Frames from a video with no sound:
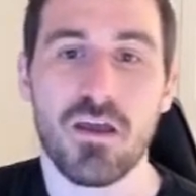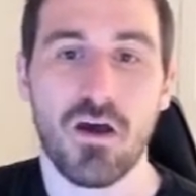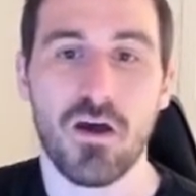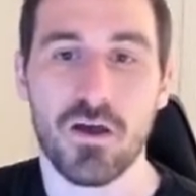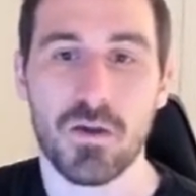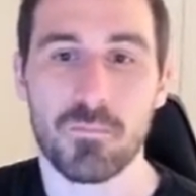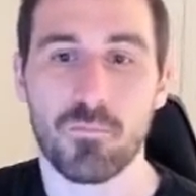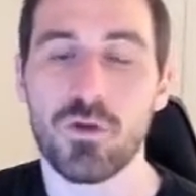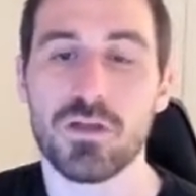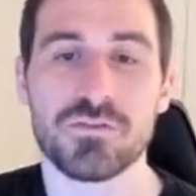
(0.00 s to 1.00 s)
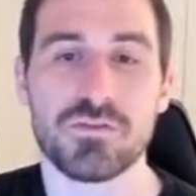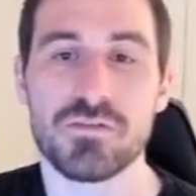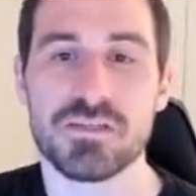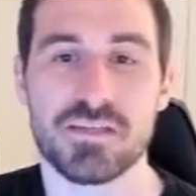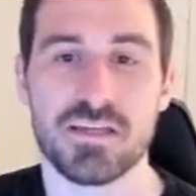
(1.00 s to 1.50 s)
will do
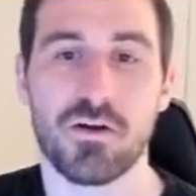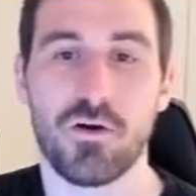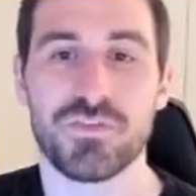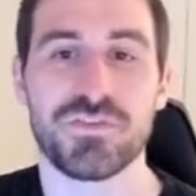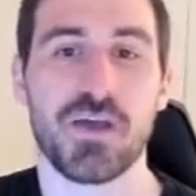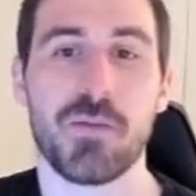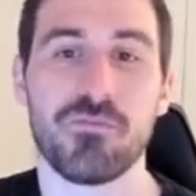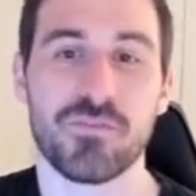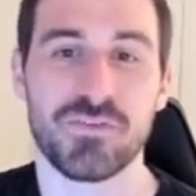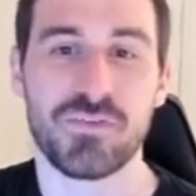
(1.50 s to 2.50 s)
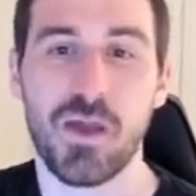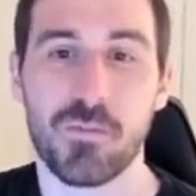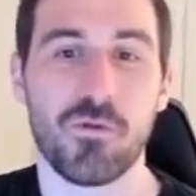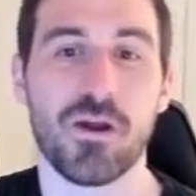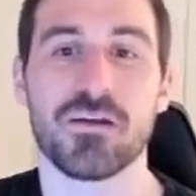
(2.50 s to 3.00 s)
this thing called sub for sub,
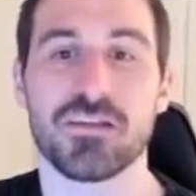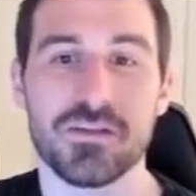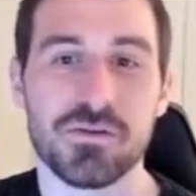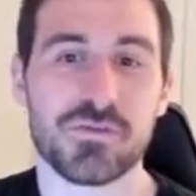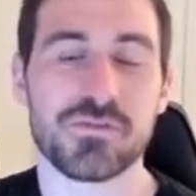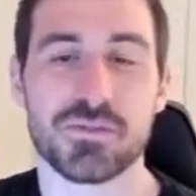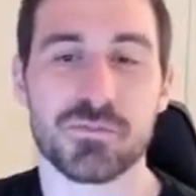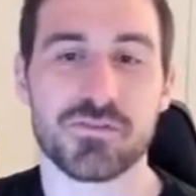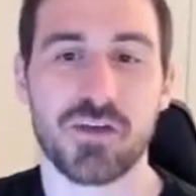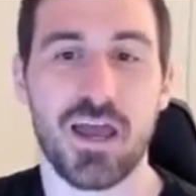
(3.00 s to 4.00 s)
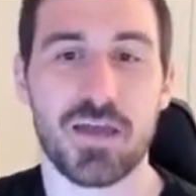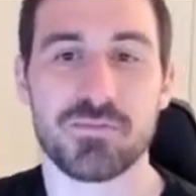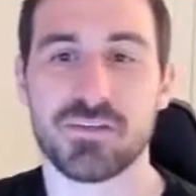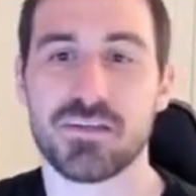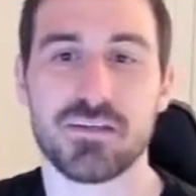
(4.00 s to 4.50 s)
where you subscribe
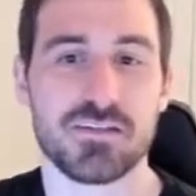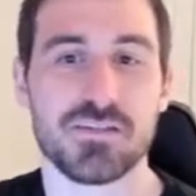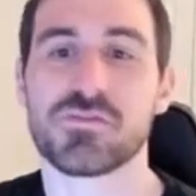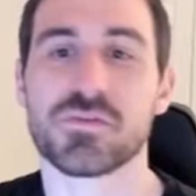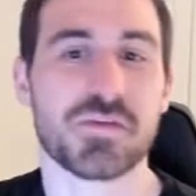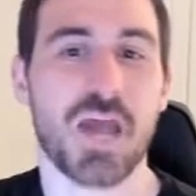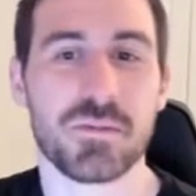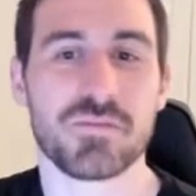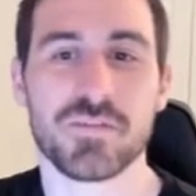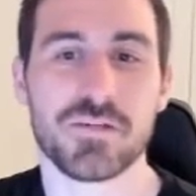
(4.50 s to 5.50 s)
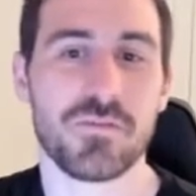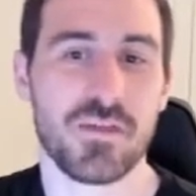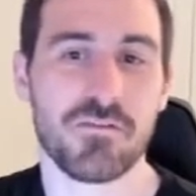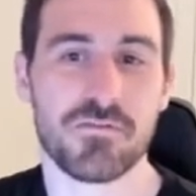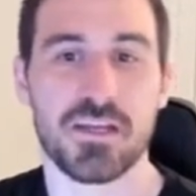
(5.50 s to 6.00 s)
and view
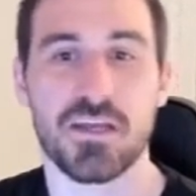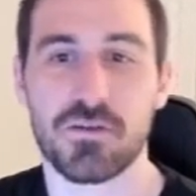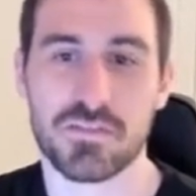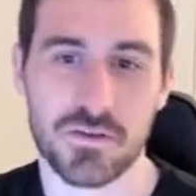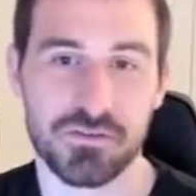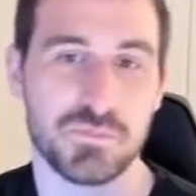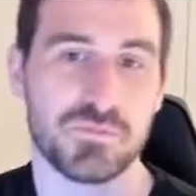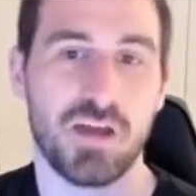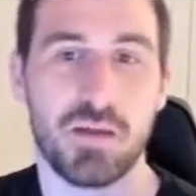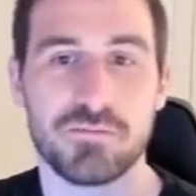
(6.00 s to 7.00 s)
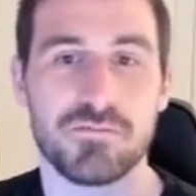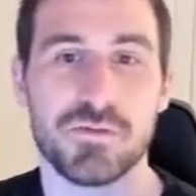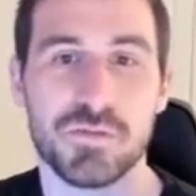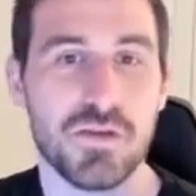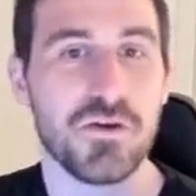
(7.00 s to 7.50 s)
their video, and they'll subscribe and view
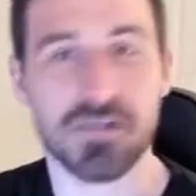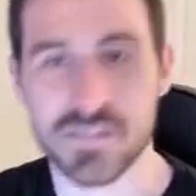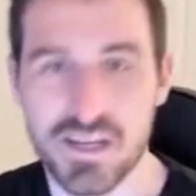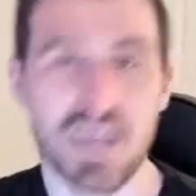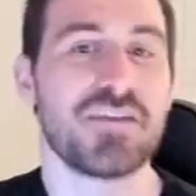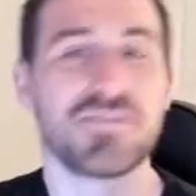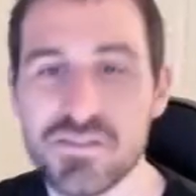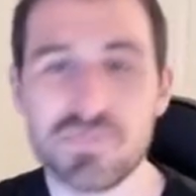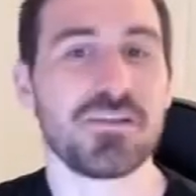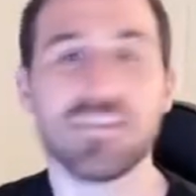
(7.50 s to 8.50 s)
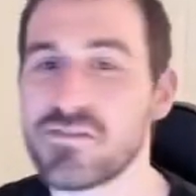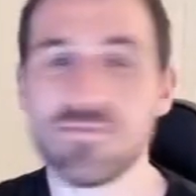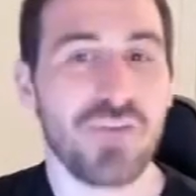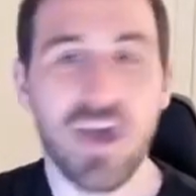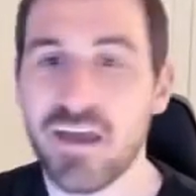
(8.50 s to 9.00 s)
yours. So you can do
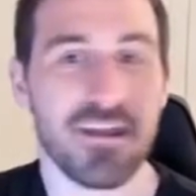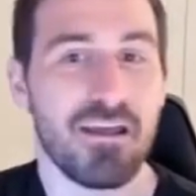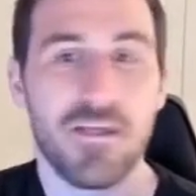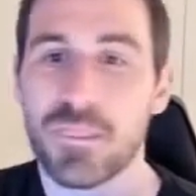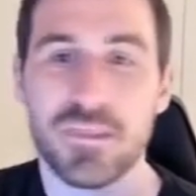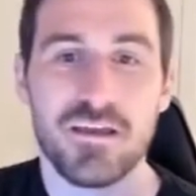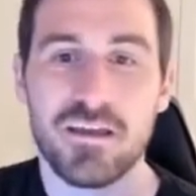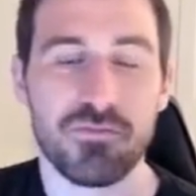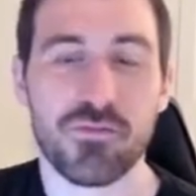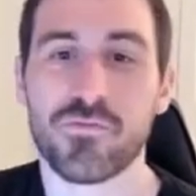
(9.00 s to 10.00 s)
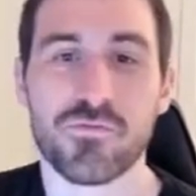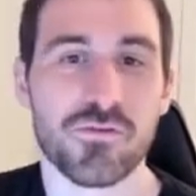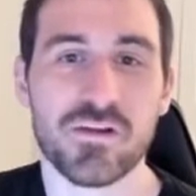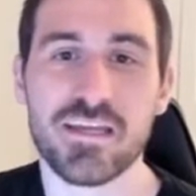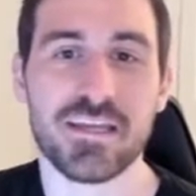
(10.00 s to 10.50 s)
that for
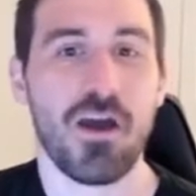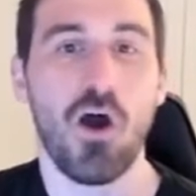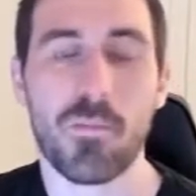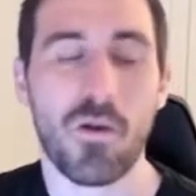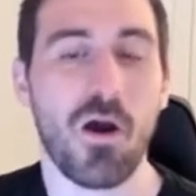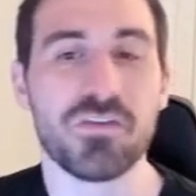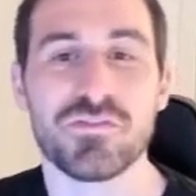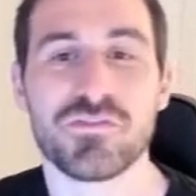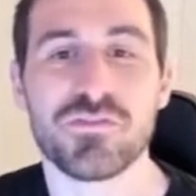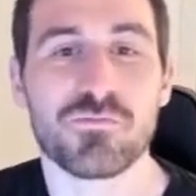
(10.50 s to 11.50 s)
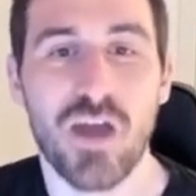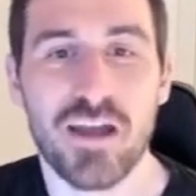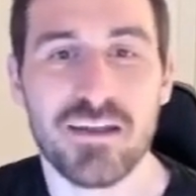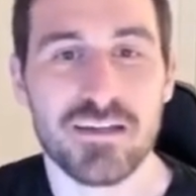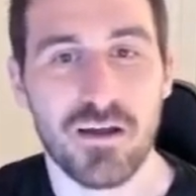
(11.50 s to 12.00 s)
free. Also too,
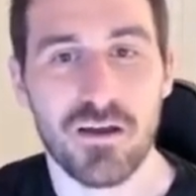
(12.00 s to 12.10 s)
Reddit